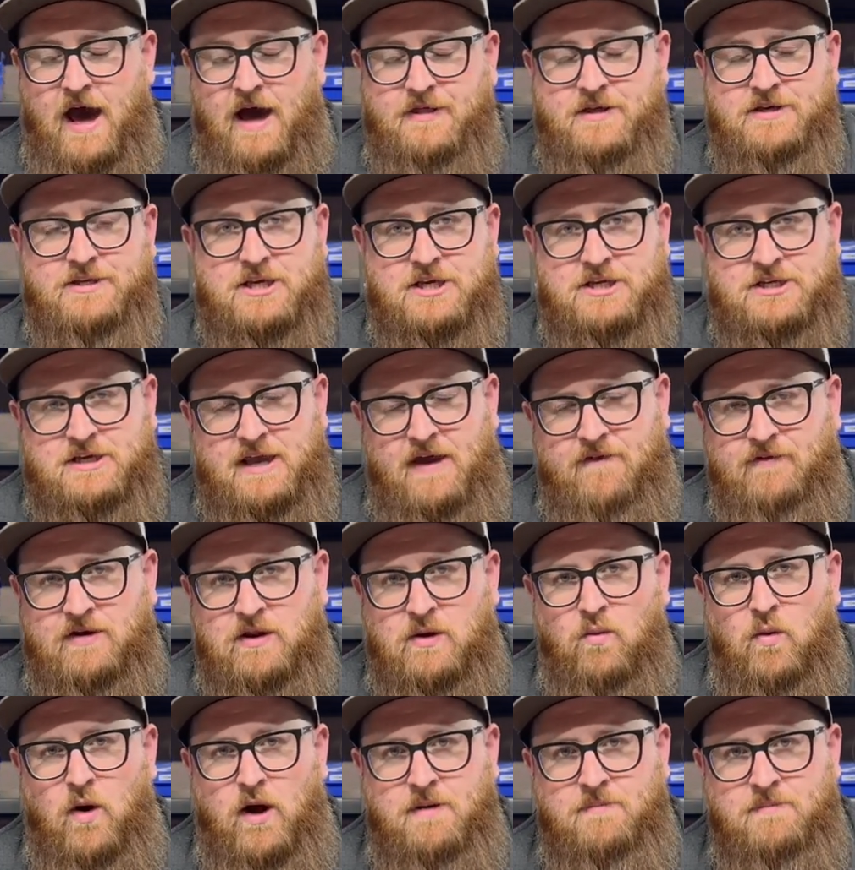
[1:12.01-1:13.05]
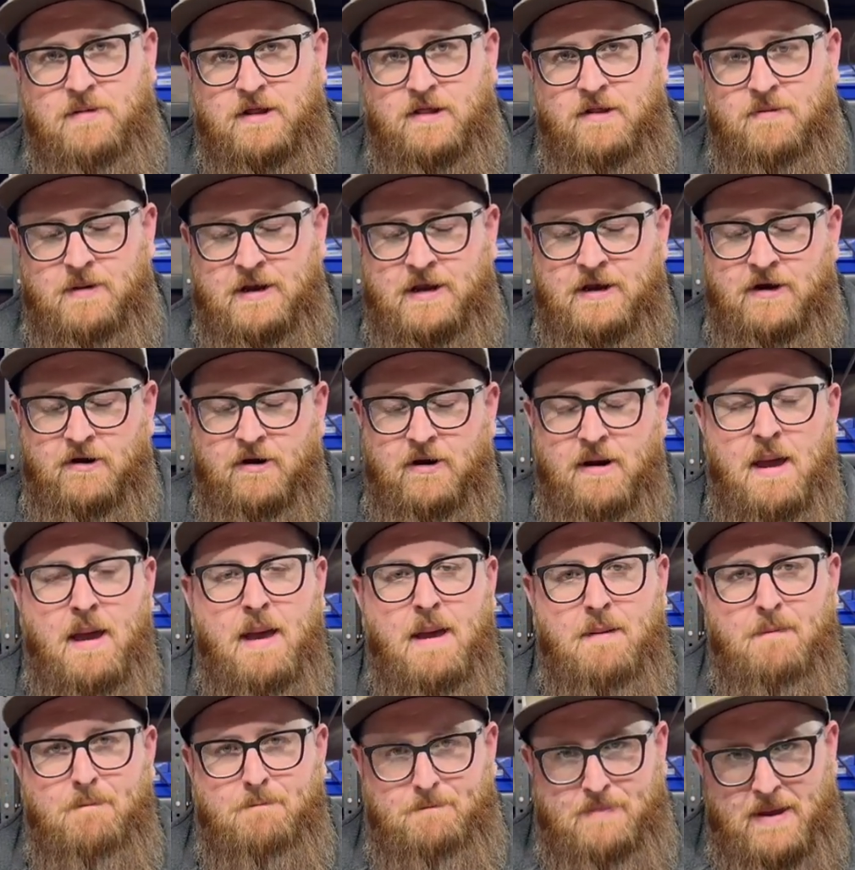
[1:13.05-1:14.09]
this is a 71 millimeter
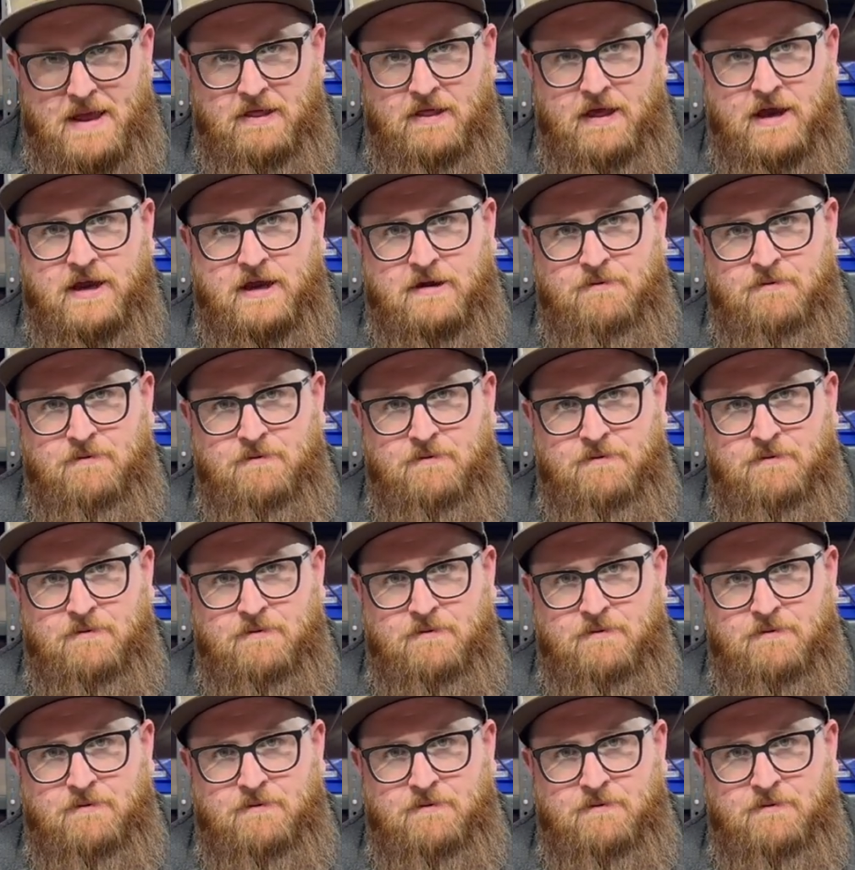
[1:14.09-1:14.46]
billet